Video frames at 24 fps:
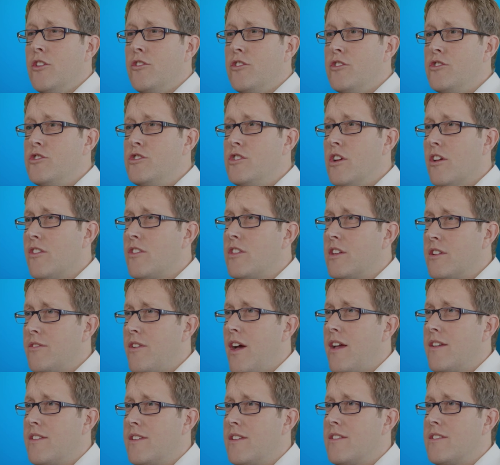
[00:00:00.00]
to just the
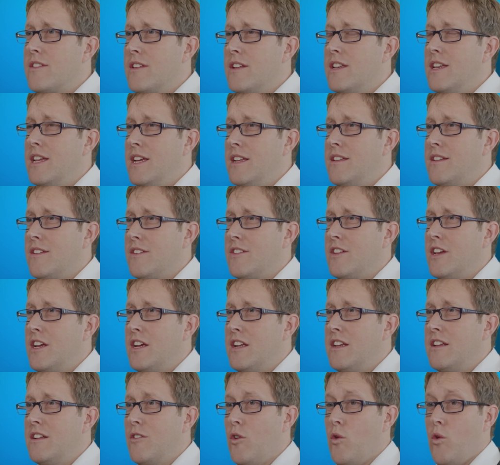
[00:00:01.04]
devices that need to see it